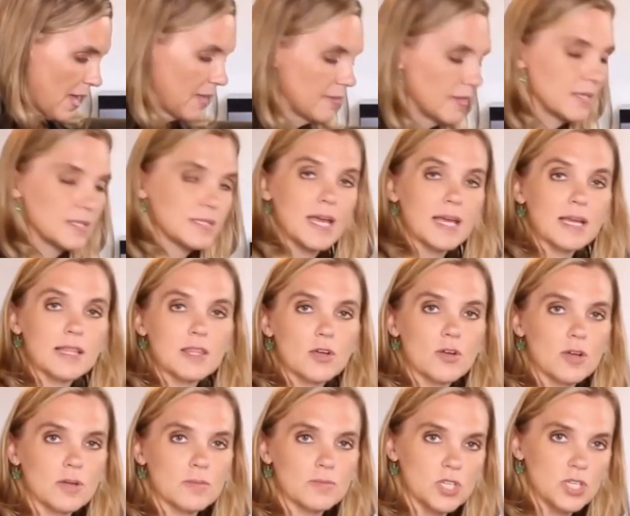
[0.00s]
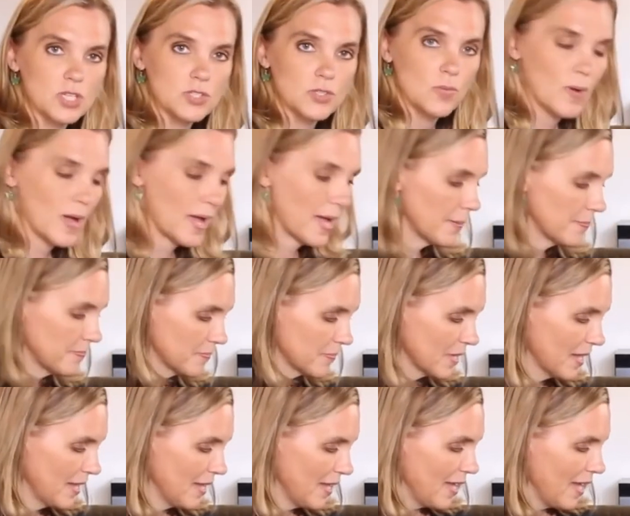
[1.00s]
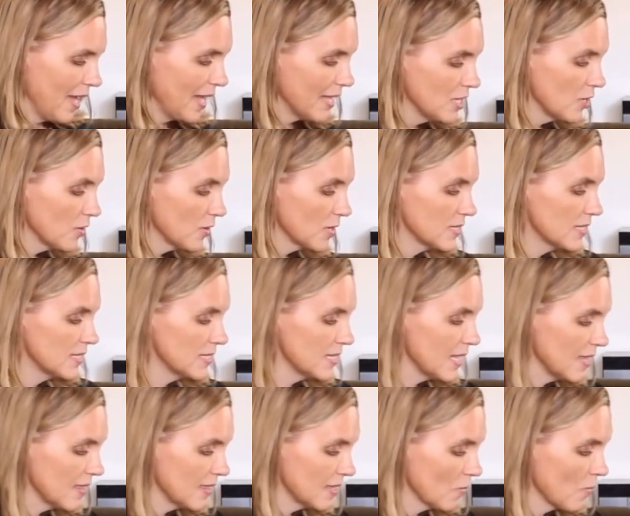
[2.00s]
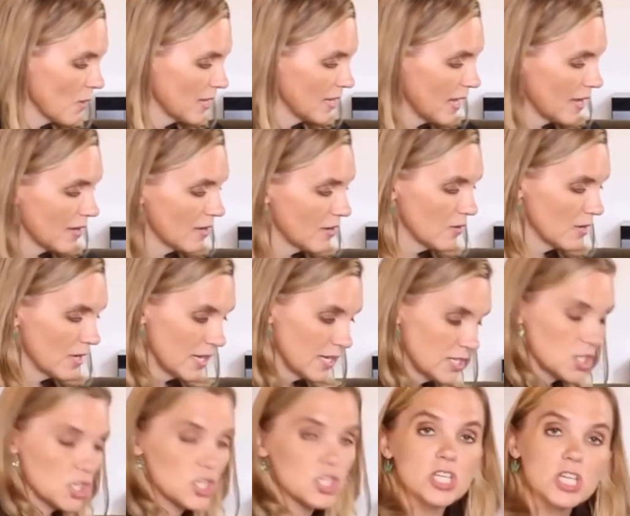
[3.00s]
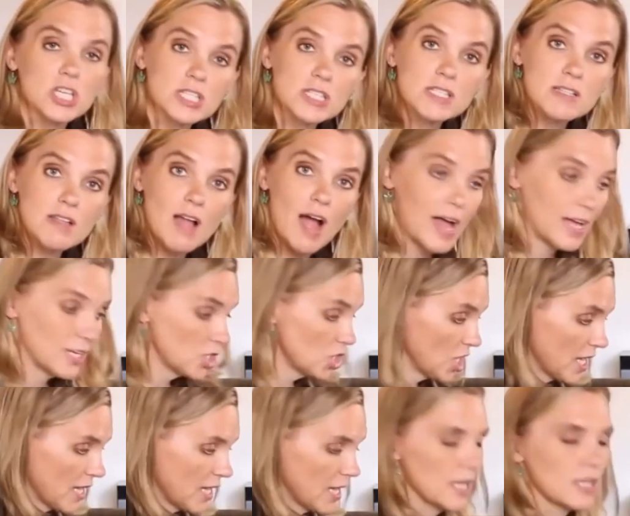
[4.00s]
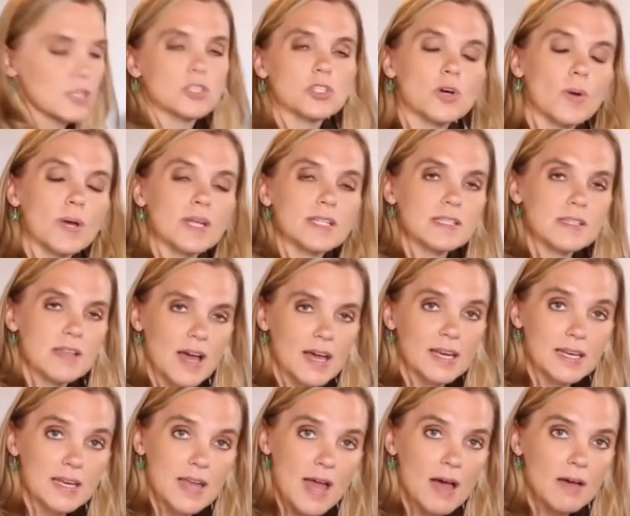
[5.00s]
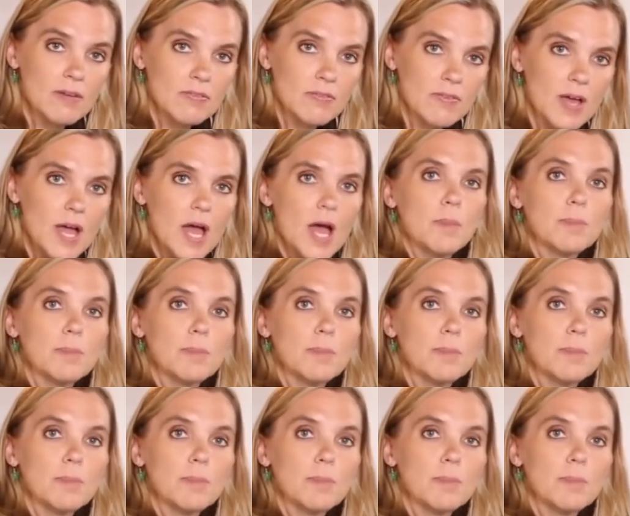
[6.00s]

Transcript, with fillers: and then take the cream cheese away. And you can see that right now she's not shaking, so it's not enough.